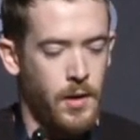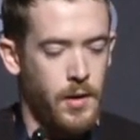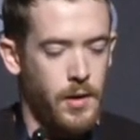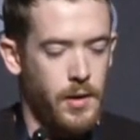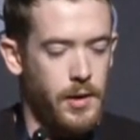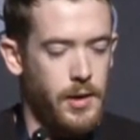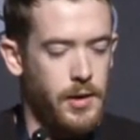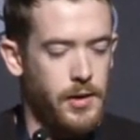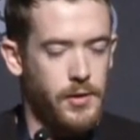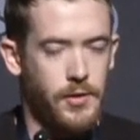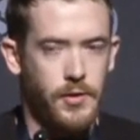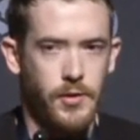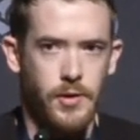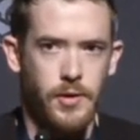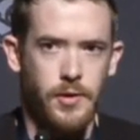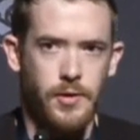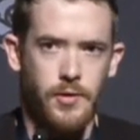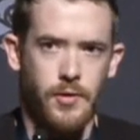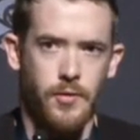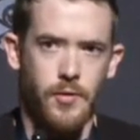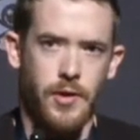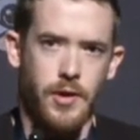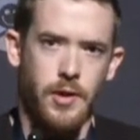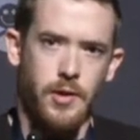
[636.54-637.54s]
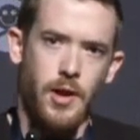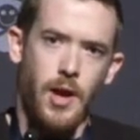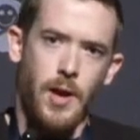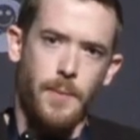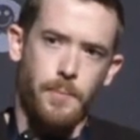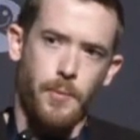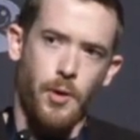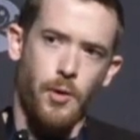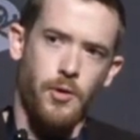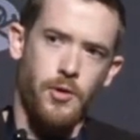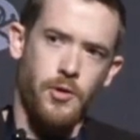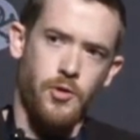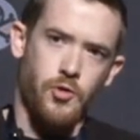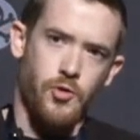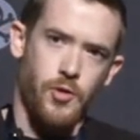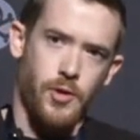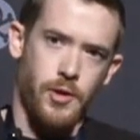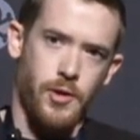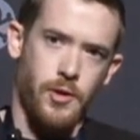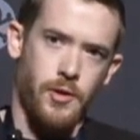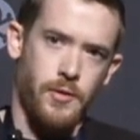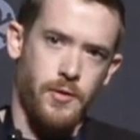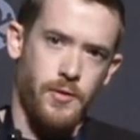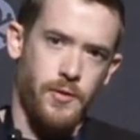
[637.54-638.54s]
EXEs are then uploaded and
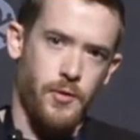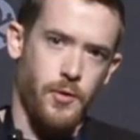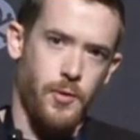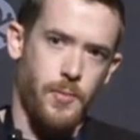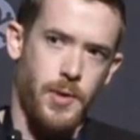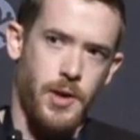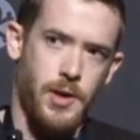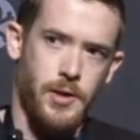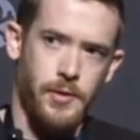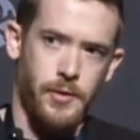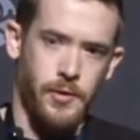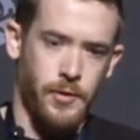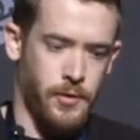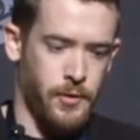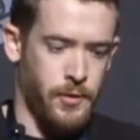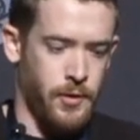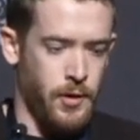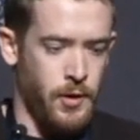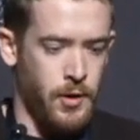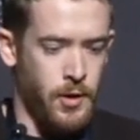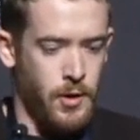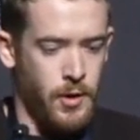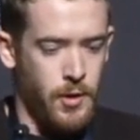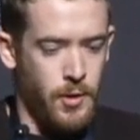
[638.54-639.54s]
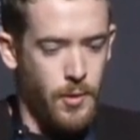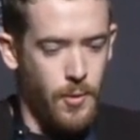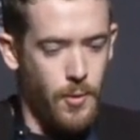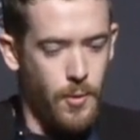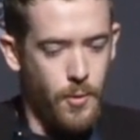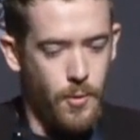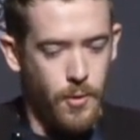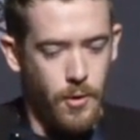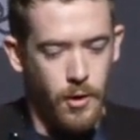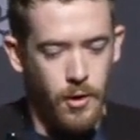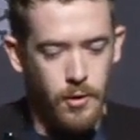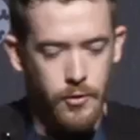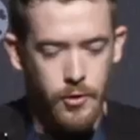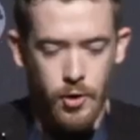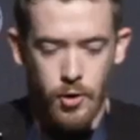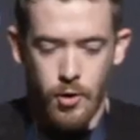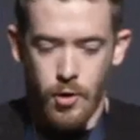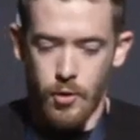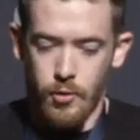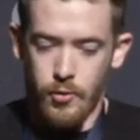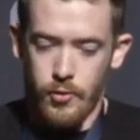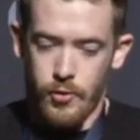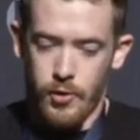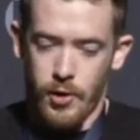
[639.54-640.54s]
triggered to a box, or they're
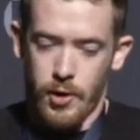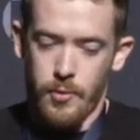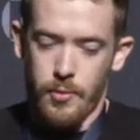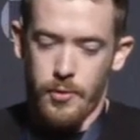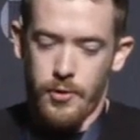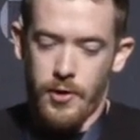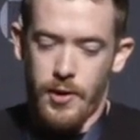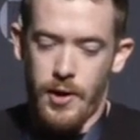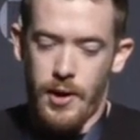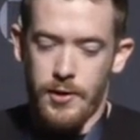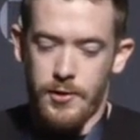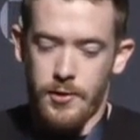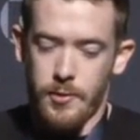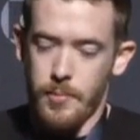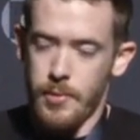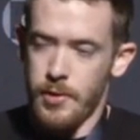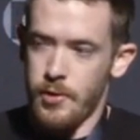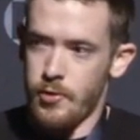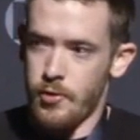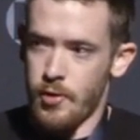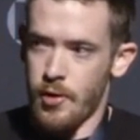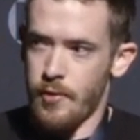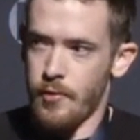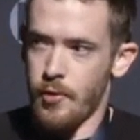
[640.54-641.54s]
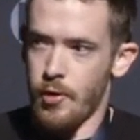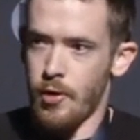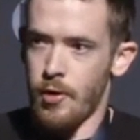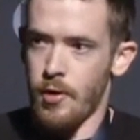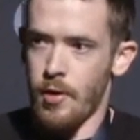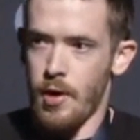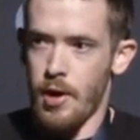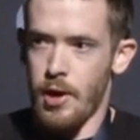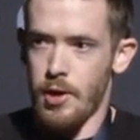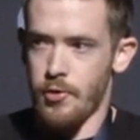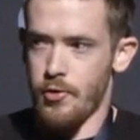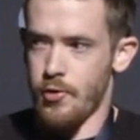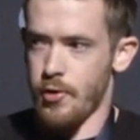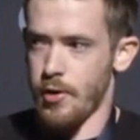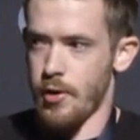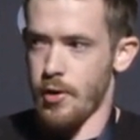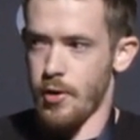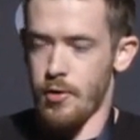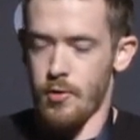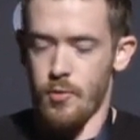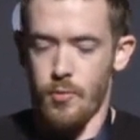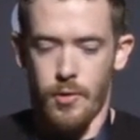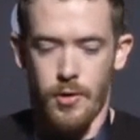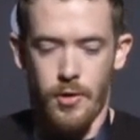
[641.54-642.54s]
hosted with an SMB server and
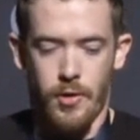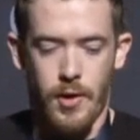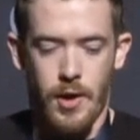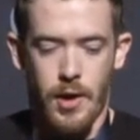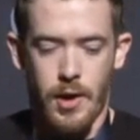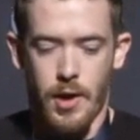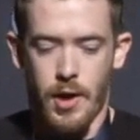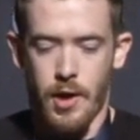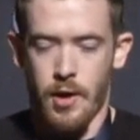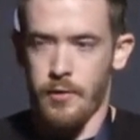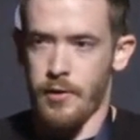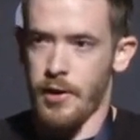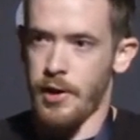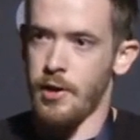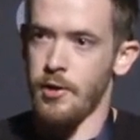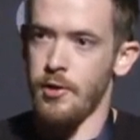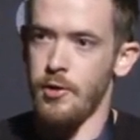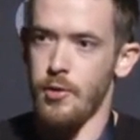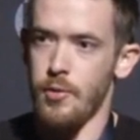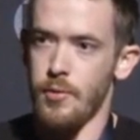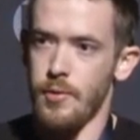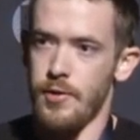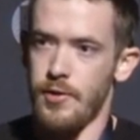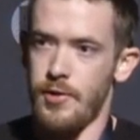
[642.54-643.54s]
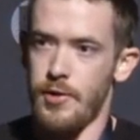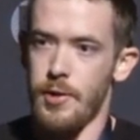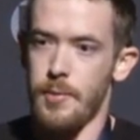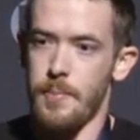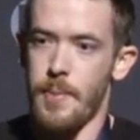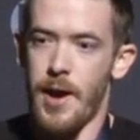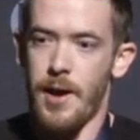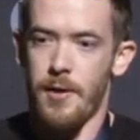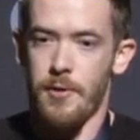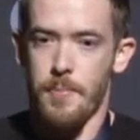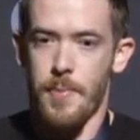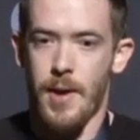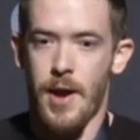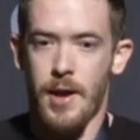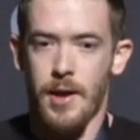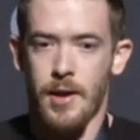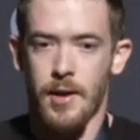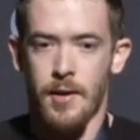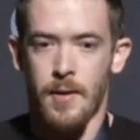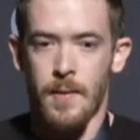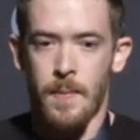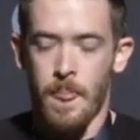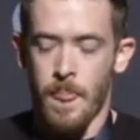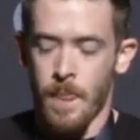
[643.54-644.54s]
triggered with a like a UNC path
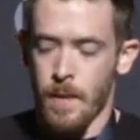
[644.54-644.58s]
back.